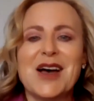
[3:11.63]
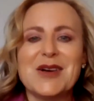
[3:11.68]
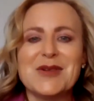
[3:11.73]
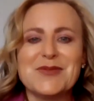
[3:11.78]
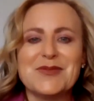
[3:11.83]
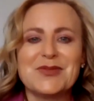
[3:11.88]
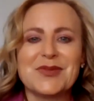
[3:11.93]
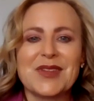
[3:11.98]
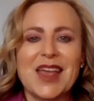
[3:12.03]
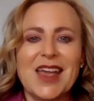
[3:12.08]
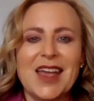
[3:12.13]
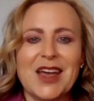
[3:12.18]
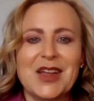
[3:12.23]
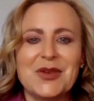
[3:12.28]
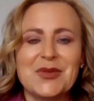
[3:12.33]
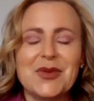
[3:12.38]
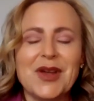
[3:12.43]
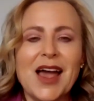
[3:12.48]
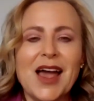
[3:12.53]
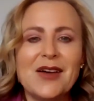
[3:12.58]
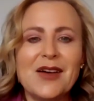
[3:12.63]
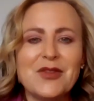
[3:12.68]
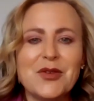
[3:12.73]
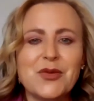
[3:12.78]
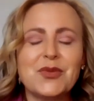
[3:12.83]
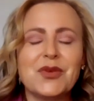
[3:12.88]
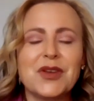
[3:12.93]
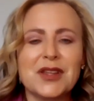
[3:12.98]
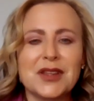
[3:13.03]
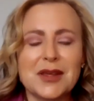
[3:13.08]
And we
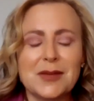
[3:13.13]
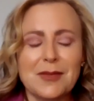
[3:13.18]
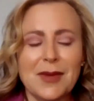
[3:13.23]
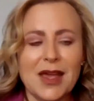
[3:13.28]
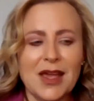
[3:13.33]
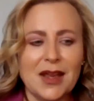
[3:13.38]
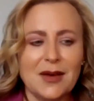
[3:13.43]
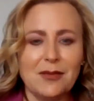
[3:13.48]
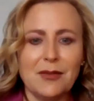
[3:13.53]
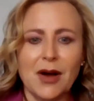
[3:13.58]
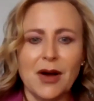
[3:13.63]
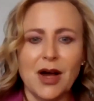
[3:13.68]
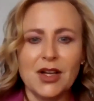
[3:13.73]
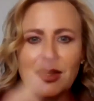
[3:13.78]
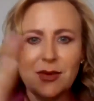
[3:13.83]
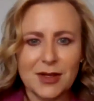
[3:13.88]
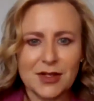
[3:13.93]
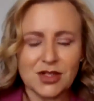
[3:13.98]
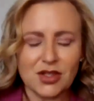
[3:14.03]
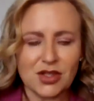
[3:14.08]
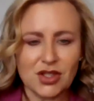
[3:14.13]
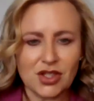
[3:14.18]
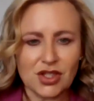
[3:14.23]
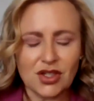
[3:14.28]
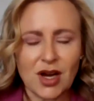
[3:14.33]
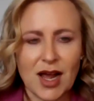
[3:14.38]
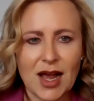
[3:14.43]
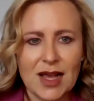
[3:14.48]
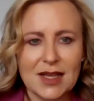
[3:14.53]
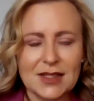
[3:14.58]
haven't really made monumental
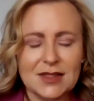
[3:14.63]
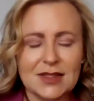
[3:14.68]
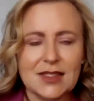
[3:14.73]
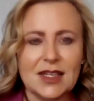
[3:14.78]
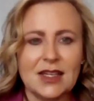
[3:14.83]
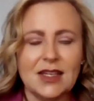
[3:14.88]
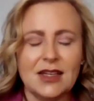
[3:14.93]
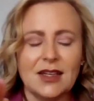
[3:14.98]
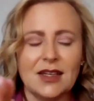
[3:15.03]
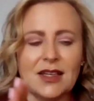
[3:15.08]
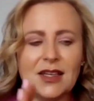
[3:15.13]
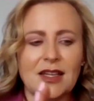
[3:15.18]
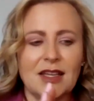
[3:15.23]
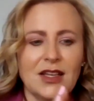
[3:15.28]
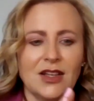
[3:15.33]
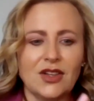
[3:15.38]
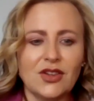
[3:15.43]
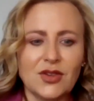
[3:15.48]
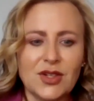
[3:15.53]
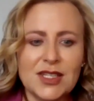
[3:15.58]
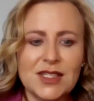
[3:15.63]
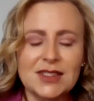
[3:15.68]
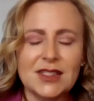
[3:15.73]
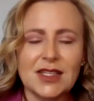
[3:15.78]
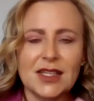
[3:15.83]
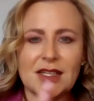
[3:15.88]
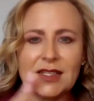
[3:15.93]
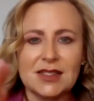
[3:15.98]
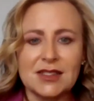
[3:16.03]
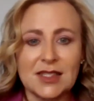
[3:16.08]
strides in
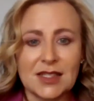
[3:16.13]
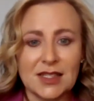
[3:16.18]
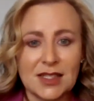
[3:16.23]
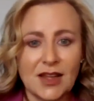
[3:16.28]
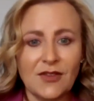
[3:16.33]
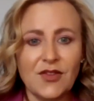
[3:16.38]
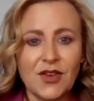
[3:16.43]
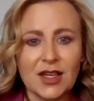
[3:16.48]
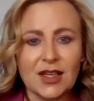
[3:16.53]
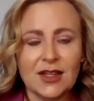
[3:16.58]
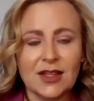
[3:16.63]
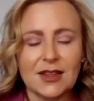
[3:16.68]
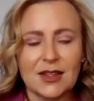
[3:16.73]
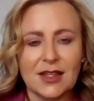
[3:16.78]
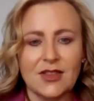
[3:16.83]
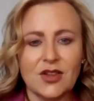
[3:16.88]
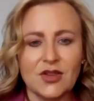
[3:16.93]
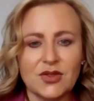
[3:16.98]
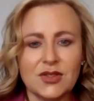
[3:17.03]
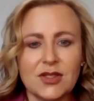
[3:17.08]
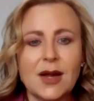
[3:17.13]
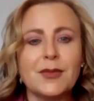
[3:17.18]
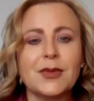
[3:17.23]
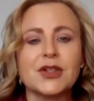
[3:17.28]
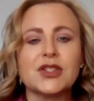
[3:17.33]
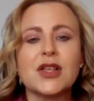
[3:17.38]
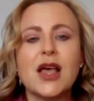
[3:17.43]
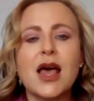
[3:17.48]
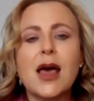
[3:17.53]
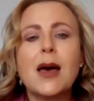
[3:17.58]
increasing significantly those
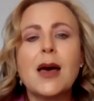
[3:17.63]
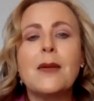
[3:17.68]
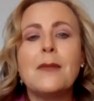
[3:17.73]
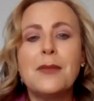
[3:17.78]
numbers.